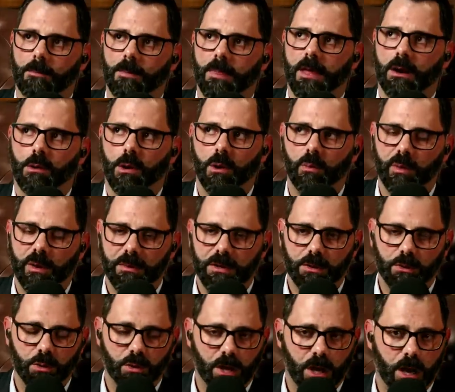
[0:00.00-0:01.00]
There are
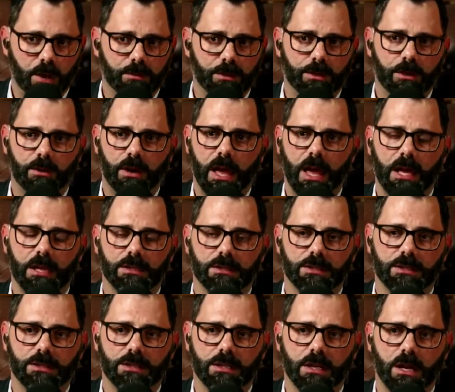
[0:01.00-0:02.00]
women who cover their
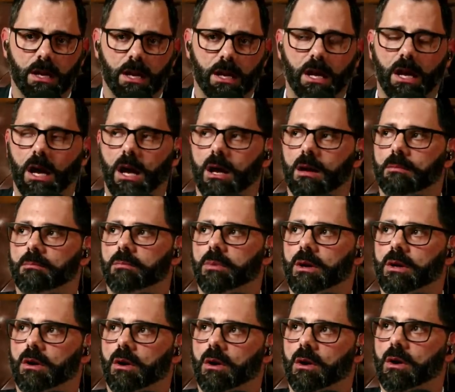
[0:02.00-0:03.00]
heads,
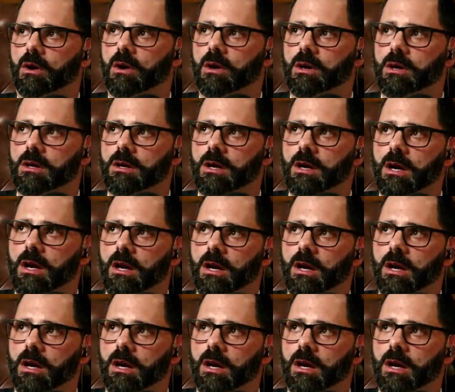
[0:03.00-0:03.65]
but are